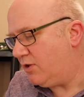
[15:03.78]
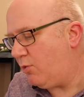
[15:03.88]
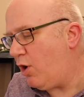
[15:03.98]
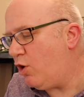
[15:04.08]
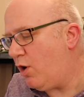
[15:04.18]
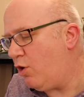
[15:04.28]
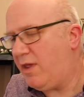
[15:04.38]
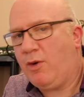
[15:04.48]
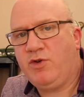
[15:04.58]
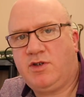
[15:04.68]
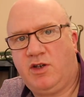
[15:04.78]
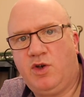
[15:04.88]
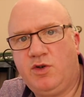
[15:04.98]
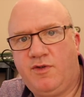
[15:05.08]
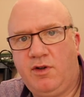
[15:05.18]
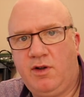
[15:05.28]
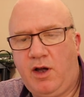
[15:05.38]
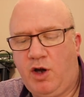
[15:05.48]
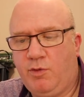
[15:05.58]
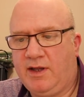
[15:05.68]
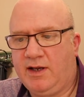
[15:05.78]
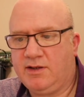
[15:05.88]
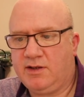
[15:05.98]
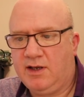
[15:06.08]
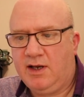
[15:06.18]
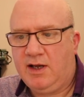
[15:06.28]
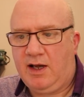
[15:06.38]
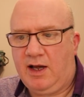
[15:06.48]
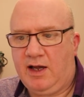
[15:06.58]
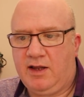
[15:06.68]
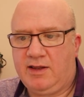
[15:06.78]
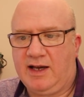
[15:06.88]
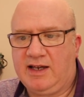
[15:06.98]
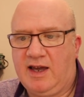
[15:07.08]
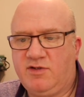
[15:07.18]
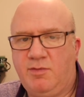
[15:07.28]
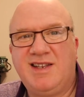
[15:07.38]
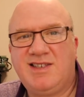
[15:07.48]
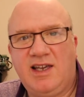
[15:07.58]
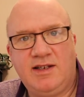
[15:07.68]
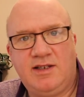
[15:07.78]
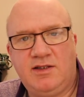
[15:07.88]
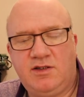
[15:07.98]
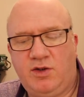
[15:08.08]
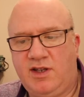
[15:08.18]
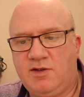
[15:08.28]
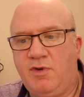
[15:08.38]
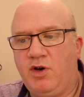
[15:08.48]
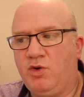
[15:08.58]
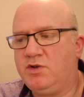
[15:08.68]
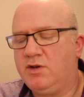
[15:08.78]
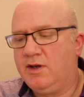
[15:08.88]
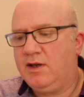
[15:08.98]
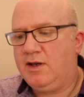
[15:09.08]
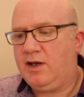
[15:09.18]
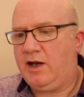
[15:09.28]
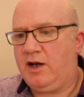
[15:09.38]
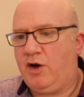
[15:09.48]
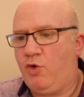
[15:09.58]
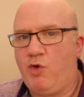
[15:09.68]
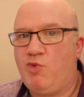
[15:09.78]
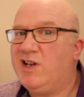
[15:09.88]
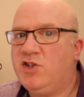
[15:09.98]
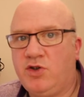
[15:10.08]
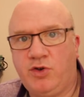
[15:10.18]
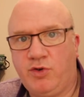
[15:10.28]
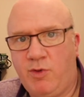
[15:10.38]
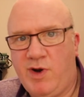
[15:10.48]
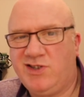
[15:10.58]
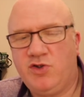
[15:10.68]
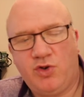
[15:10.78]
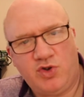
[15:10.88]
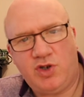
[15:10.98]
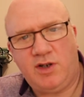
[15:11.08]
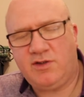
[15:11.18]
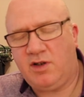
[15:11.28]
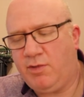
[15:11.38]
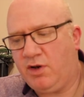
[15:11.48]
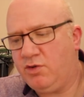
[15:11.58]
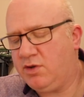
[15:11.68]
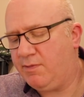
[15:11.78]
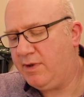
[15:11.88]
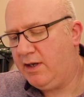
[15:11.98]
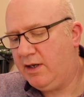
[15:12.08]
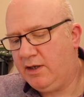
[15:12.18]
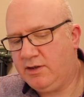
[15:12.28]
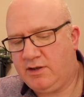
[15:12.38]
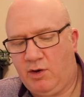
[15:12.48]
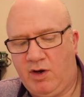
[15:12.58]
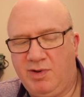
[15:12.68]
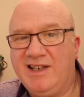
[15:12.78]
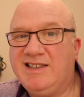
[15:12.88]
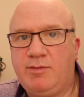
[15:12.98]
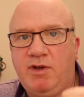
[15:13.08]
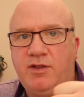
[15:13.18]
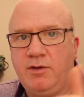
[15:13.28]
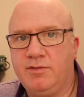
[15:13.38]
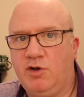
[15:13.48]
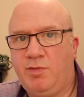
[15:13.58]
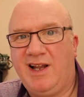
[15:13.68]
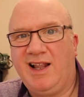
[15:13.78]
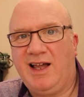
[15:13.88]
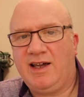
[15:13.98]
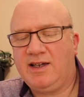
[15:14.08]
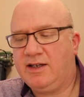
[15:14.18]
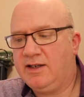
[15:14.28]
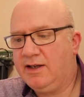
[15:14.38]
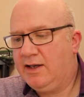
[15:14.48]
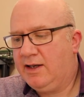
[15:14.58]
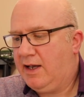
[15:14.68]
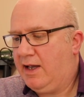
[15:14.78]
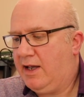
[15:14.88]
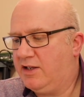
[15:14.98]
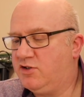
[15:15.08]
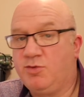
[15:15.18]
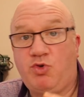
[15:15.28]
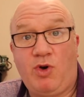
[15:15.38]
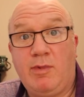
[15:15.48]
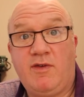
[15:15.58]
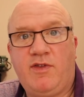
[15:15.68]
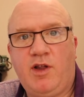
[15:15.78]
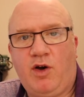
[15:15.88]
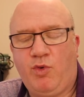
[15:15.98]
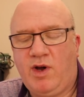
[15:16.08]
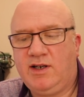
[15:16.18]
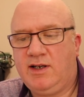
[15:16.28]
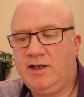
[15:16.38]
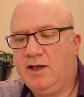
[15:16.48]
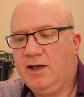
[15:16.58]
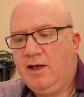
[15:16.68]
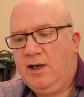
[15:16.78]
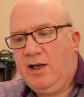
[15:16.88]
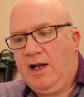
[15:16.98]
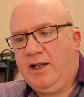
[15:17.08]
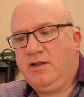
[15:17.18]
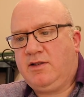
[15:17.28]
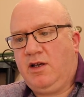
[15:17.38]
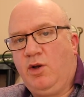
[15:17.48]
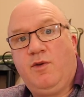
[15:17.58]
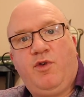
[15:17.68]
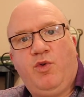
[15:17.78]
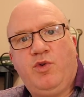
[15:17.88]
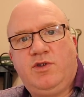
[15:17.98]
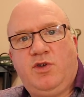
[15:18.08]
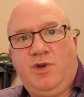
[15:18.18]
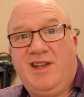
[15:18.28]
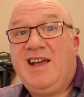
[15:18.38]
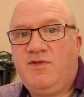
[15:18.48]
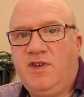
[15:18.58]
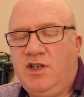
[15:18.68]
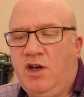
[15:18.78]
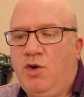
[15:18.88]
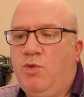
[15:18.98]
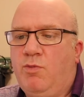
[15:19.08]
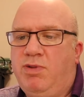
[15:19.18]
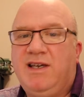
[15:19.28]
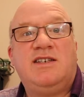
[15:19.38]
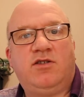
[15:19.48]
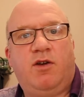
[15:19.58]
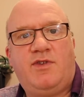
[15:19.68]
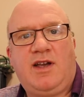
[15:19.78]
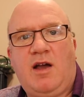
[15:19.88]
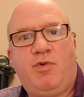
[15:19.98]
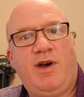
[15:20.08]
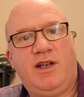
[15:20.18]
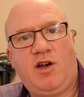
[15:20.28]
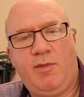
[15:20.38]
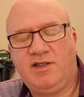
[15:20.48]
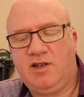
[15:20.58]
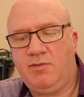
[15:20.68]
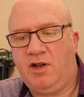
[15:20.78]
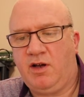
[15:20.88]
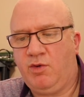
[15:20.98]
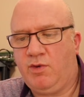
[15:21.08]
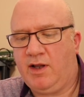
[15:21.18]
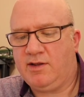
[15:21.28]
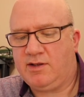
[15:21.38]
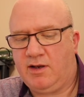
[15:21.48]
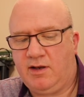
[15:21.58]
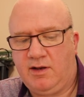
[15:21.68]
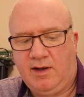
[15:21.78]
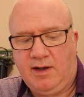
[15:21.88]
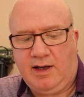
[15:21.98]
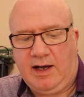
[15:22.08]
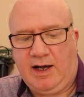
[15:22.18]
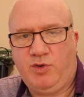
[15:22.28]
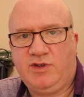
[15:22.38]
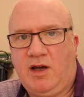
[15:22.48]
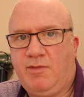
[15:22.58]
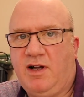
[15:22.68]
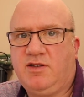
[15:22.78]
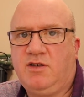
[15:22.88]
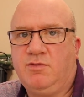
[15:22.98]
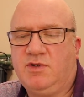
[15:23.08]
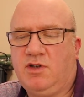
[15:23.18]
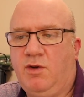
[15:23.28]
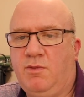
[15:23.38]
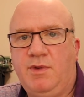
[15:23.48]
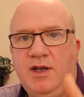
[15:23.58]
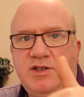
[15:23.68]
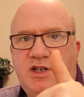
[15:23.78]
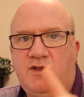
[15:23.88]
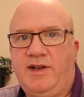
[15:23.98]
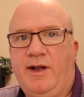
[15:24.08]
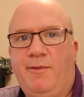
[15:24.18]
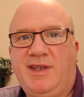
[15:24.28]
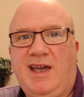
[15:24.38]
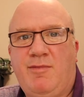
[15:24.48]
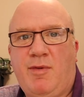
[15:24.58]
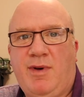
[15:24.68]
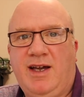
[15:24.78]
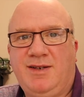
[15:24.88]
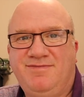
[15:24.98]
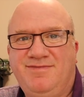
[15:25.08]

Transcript: So I hope that was useful. I hope that that gave some insight into this mode, or a reintroduction into the mode. So please give me a thumbs up and a like, and subscribe if you're not already, and look forward to the next video. Please don't forget to put any comments in below, and I always get back to them. So cheers for now. Okay, bye bye.